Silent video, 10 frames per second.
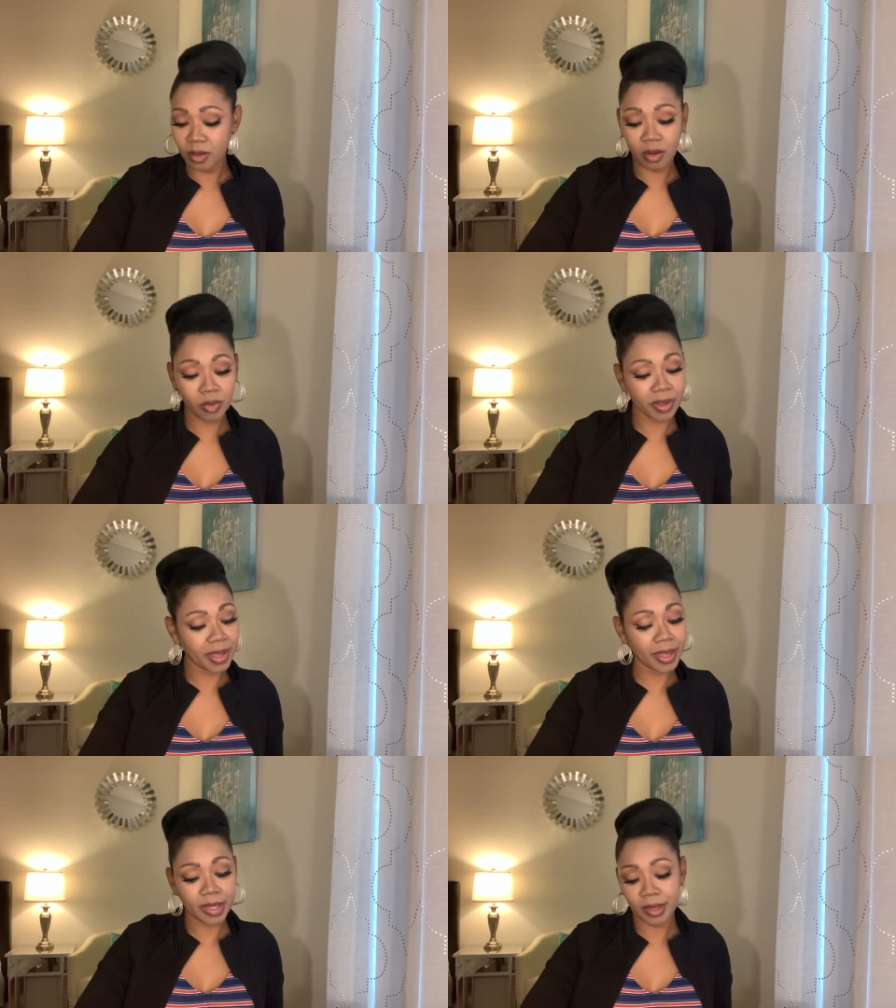
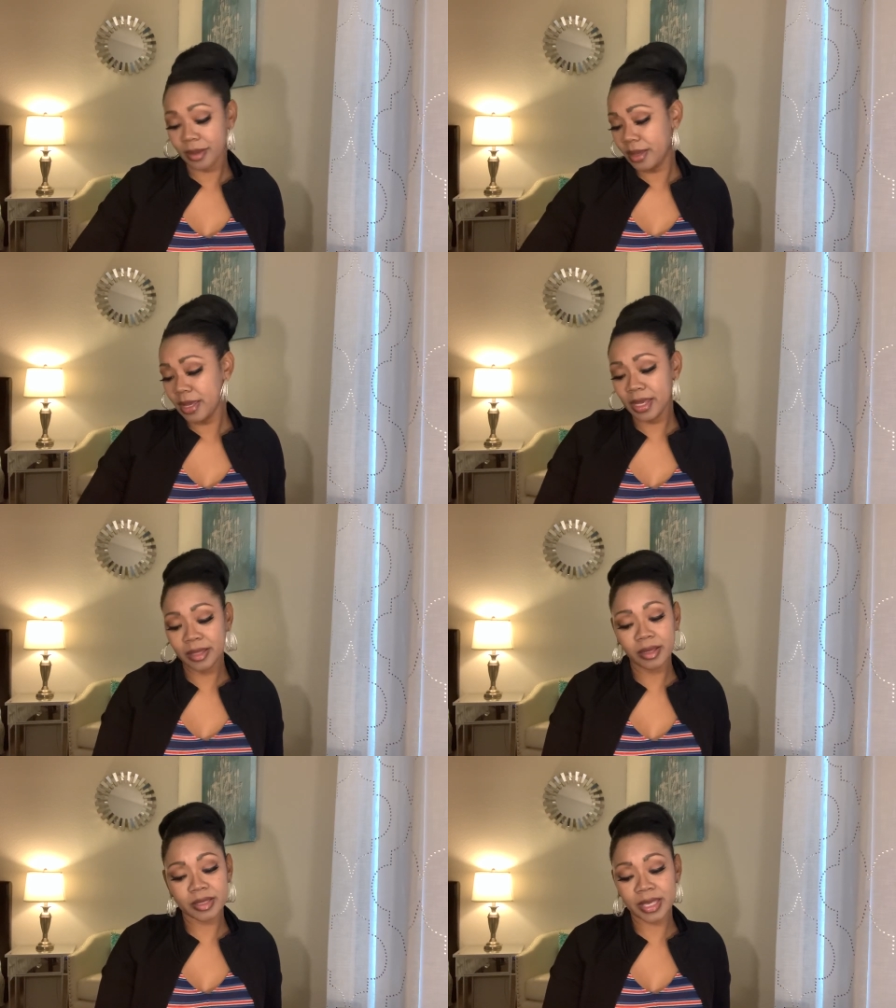Okay, it
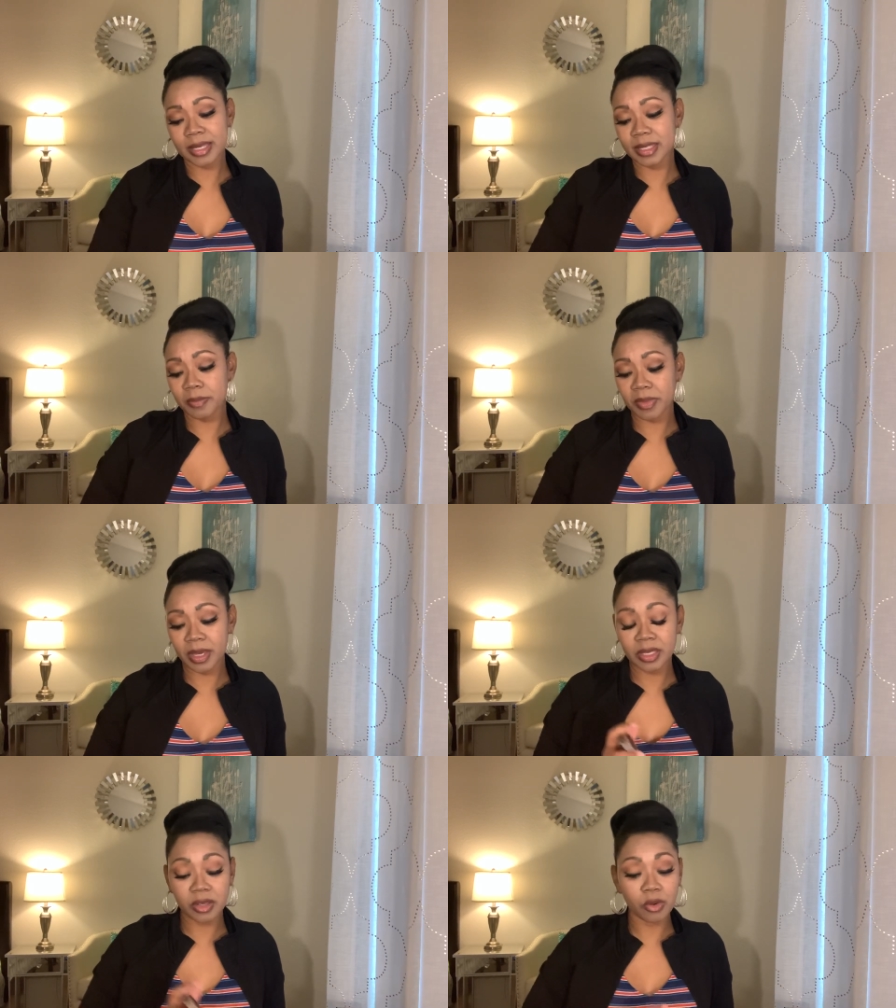looks like something
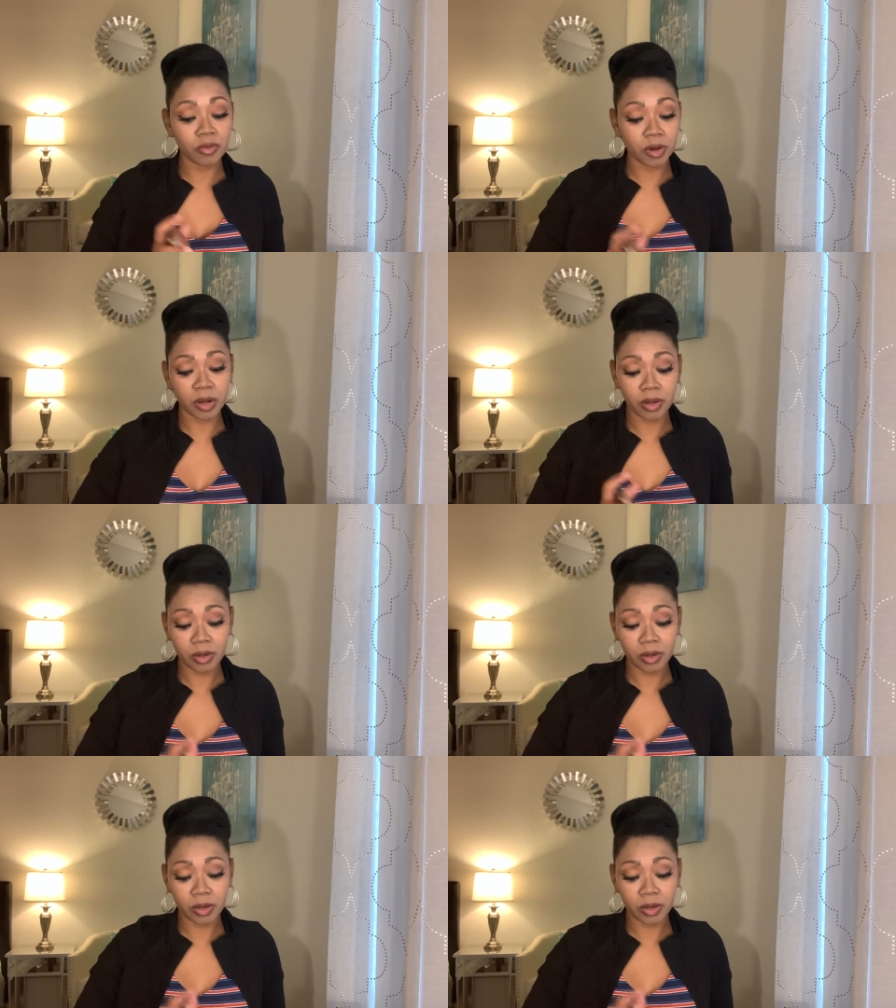is over.